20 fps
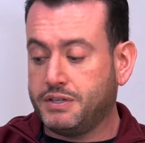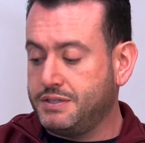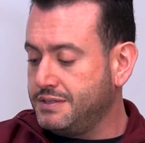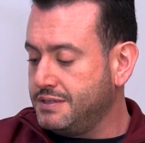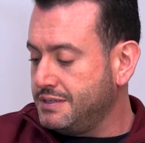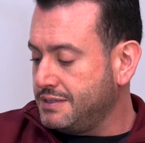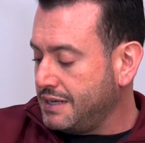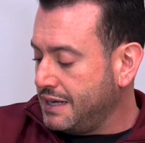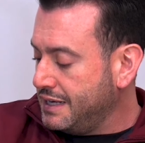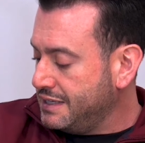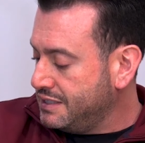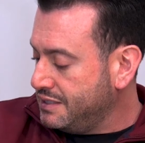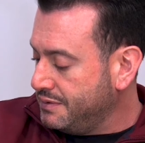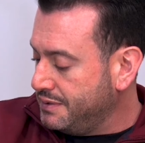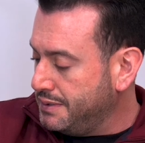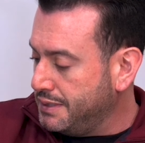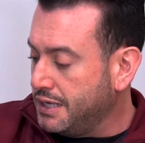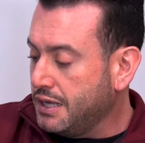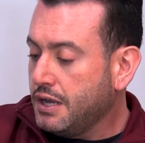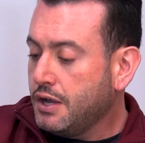It's designed to
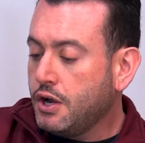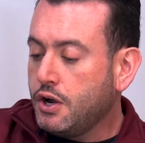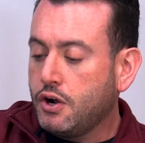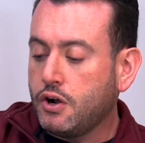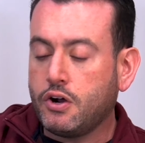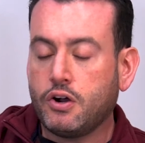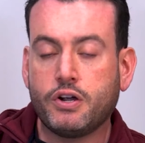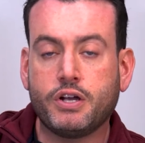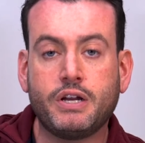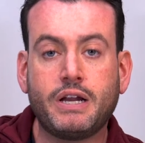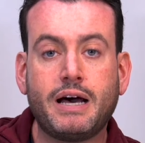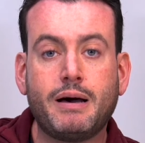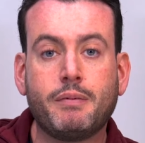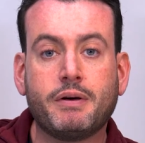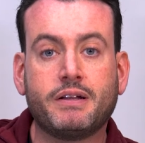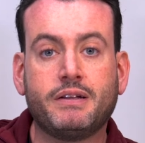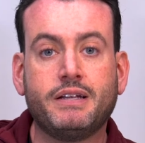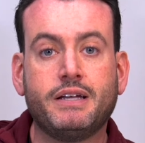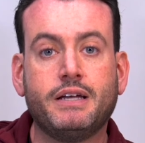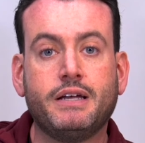be
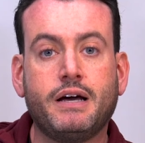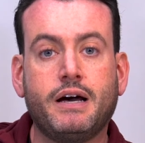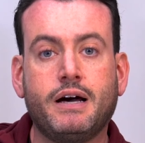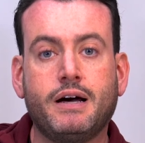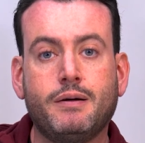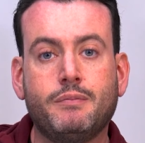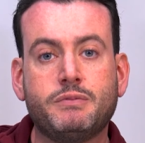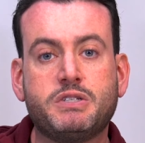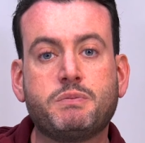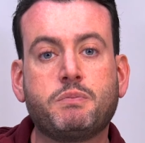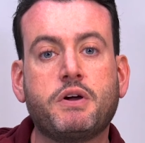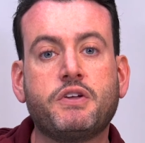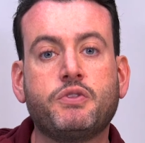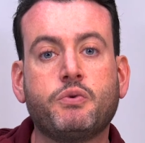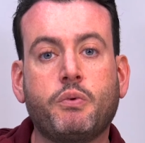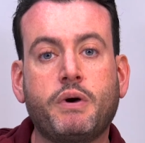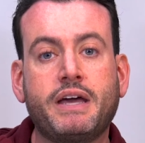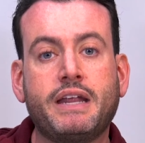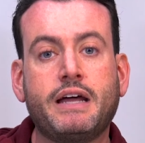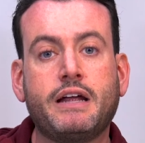ergonomically um, spread
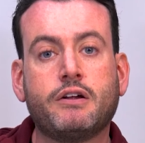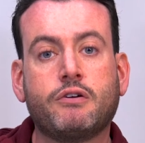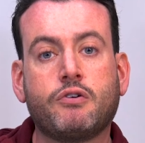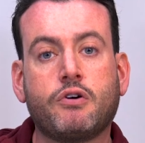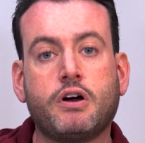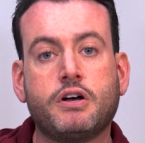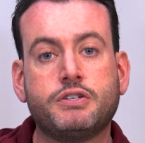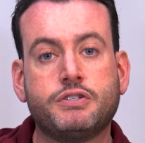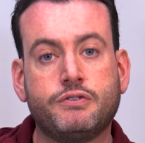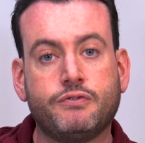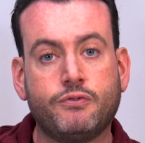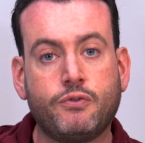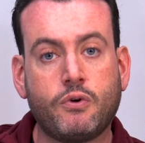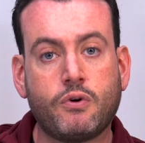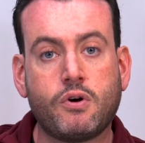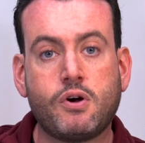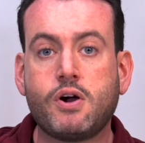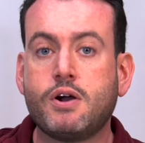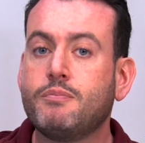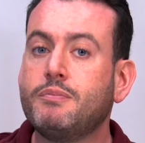the weight out across your
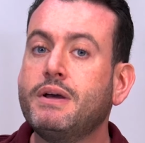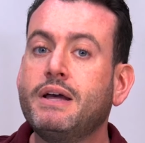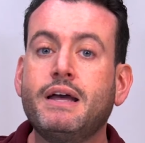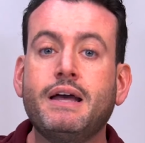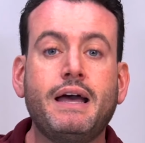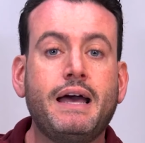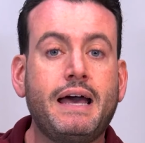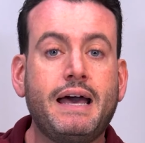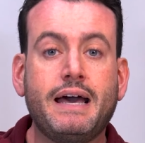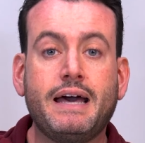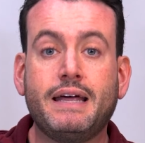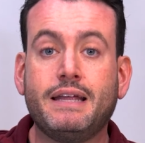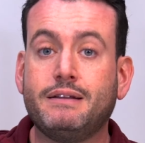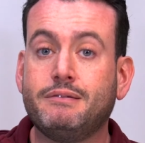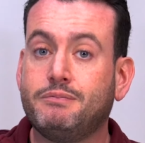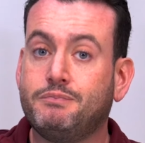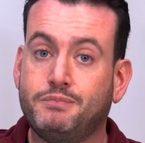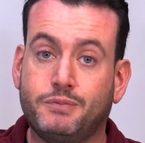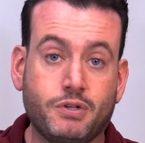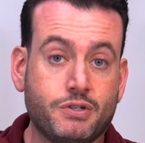forearm,
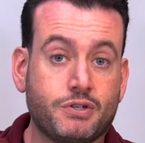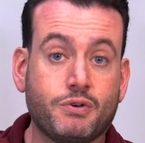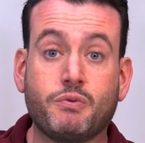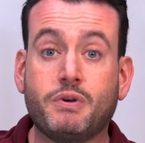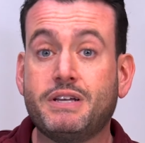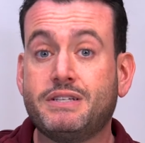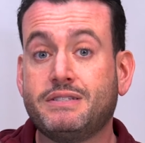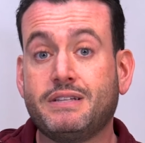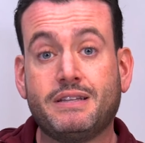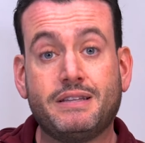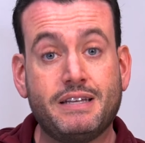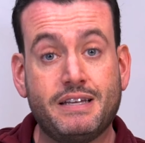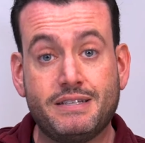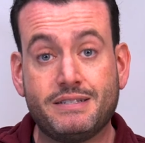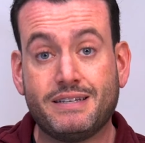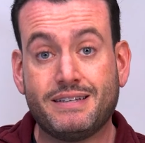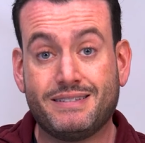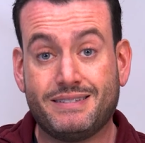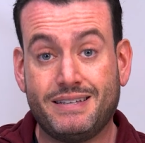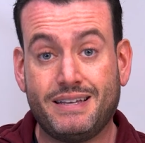and there's a reason that
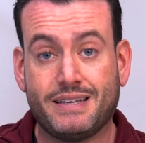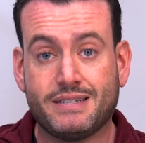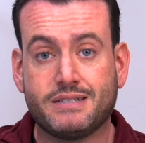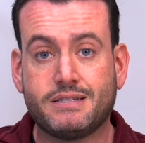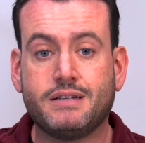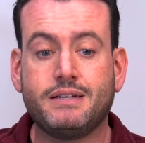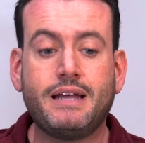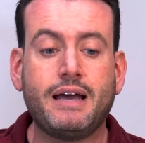these exist.